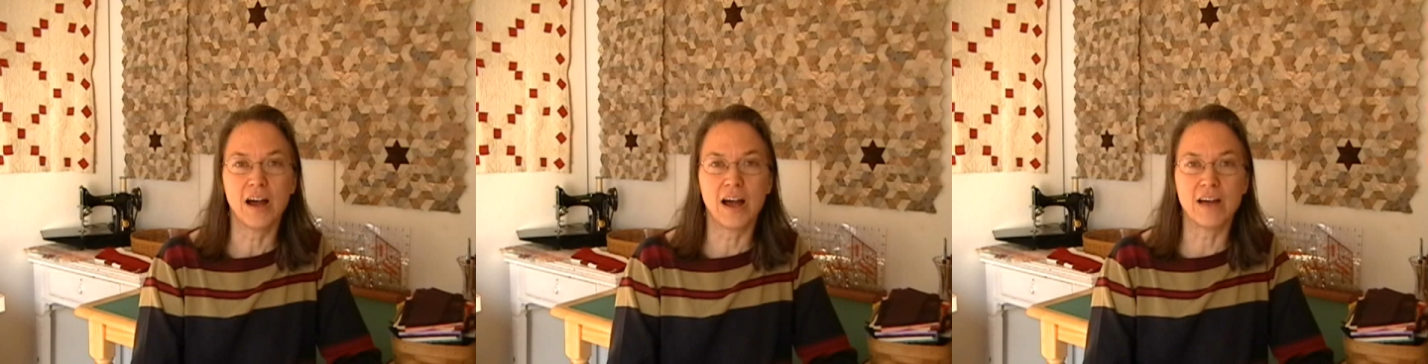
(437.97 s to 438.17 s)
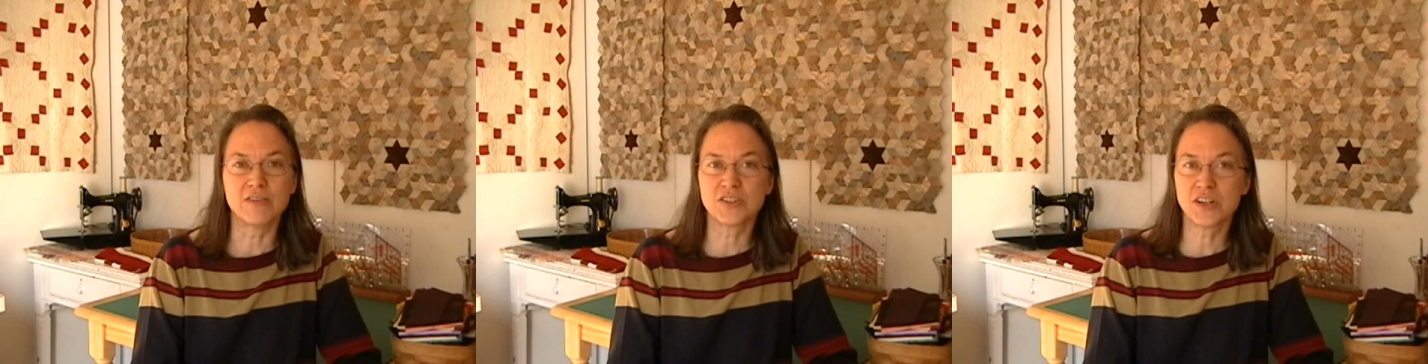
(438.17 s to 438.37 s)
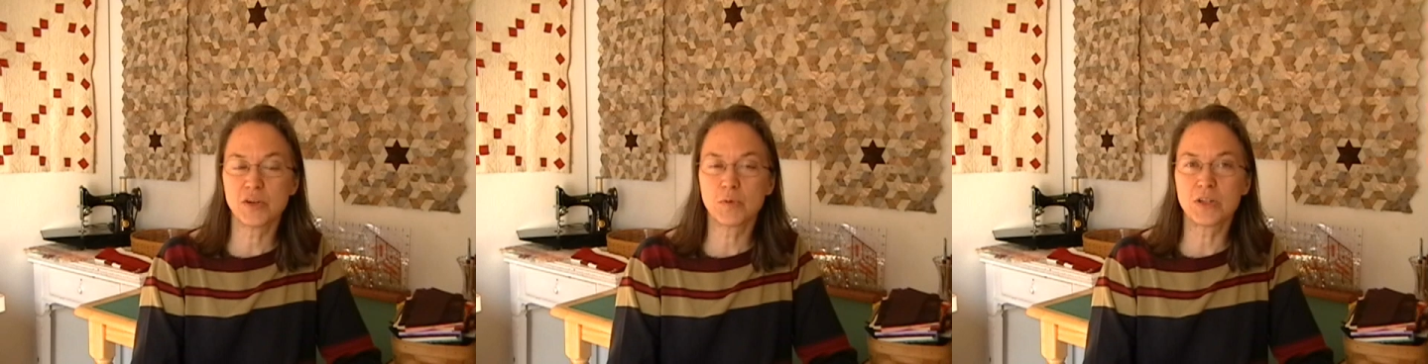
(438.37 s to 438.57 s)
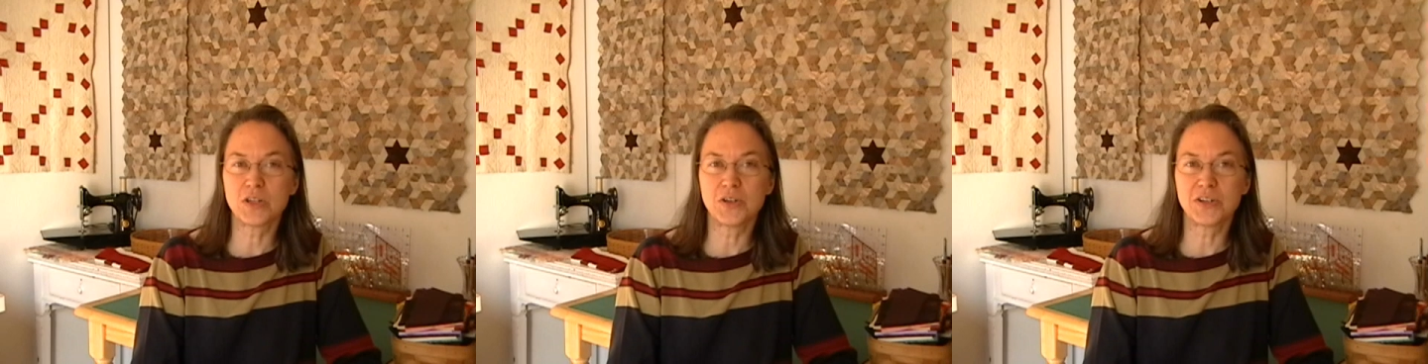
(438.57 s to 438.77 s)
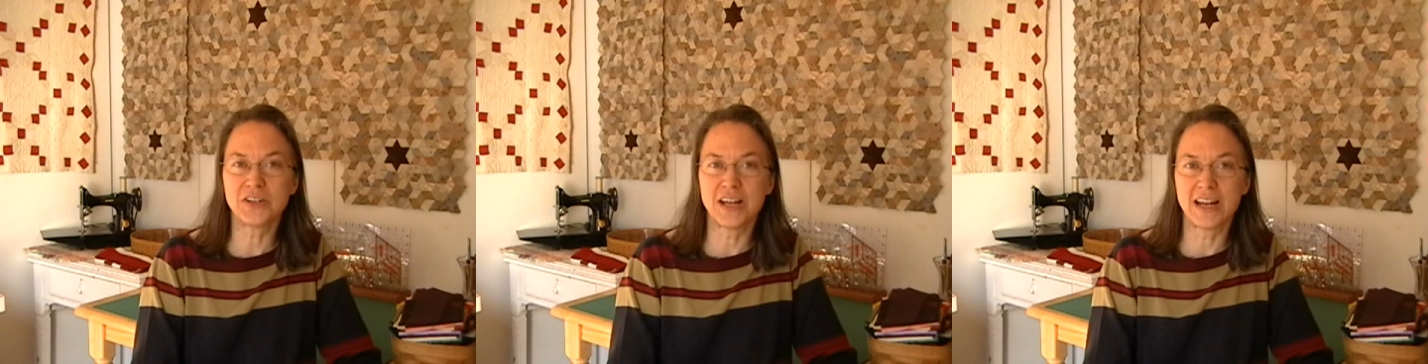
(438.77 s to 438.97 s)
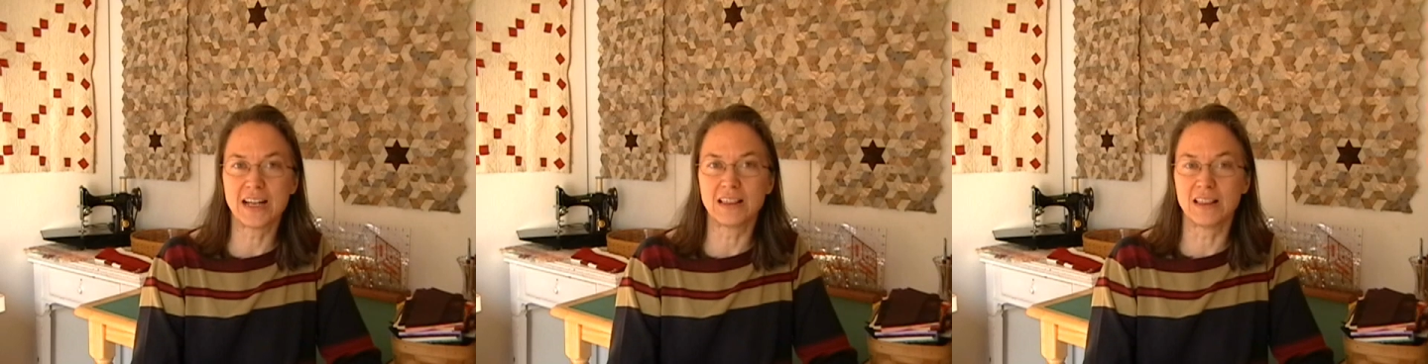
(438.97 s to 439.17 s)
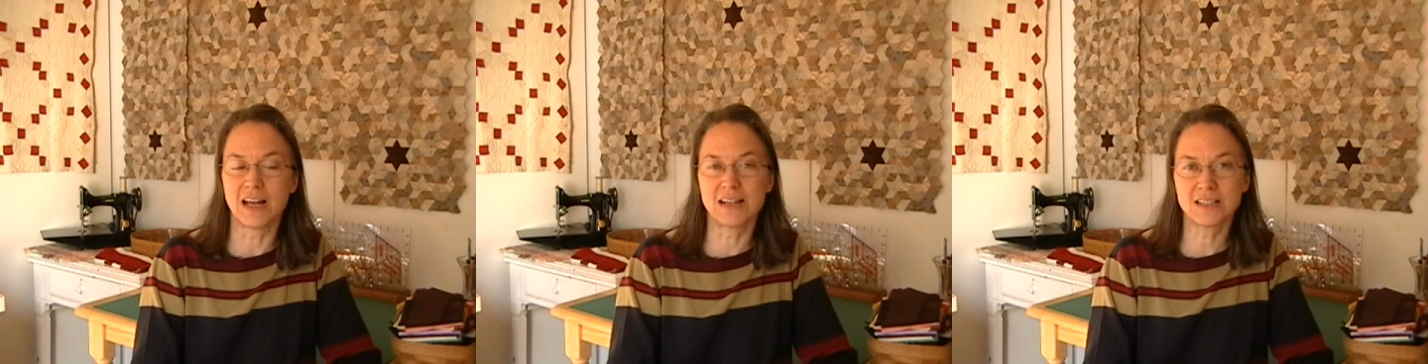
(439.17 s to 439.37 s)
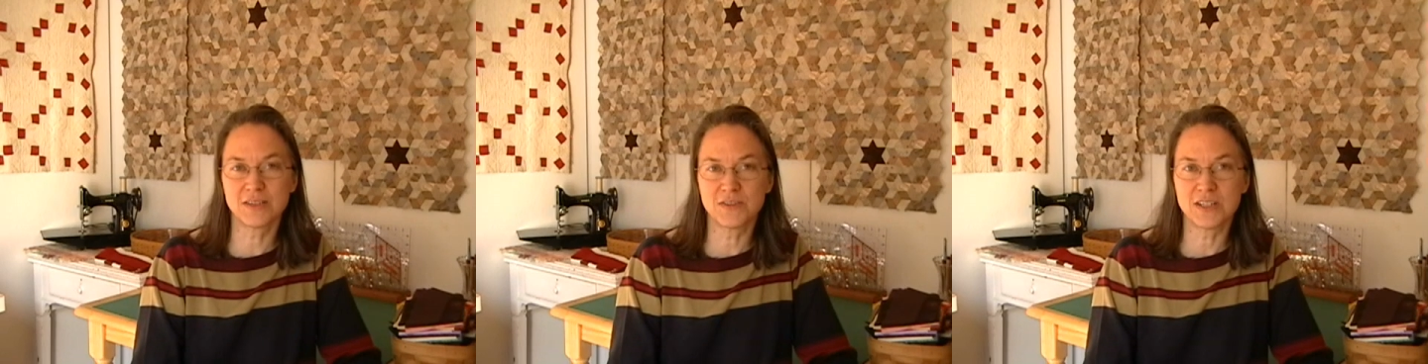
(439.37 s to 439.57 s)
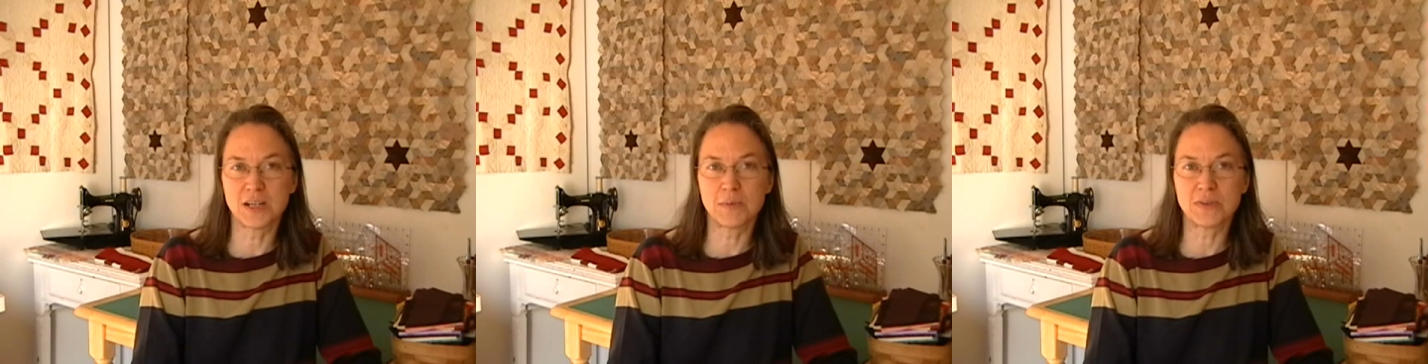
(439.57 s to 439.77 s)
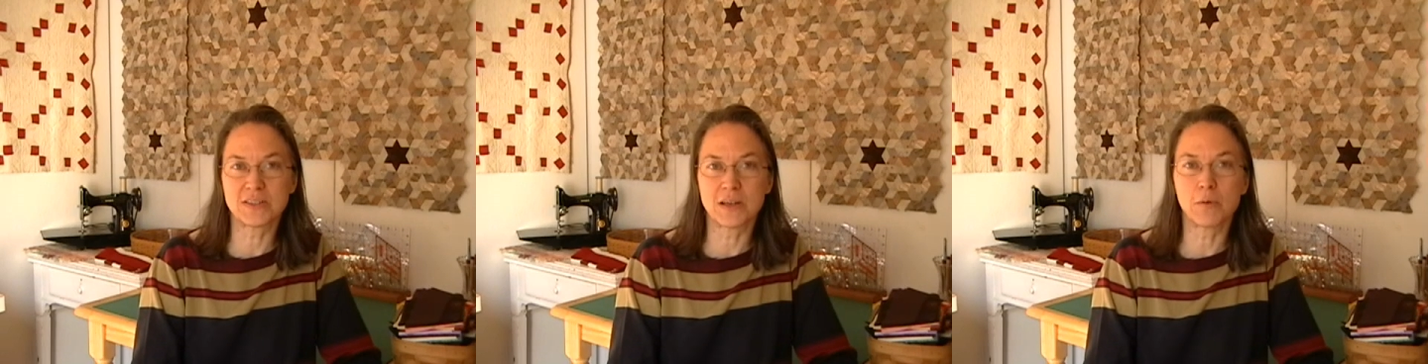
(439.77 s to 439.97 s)
I've shared with you today lots of
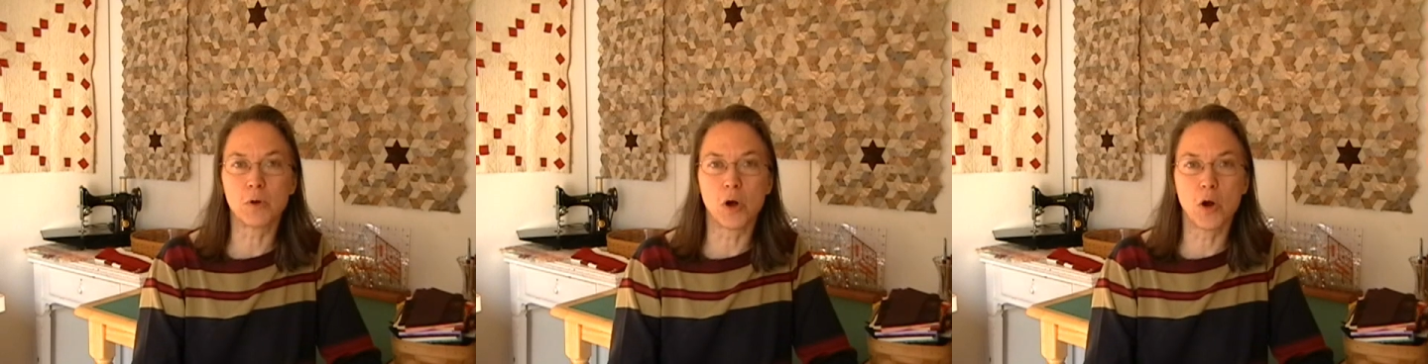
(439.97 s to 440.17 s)
tips that will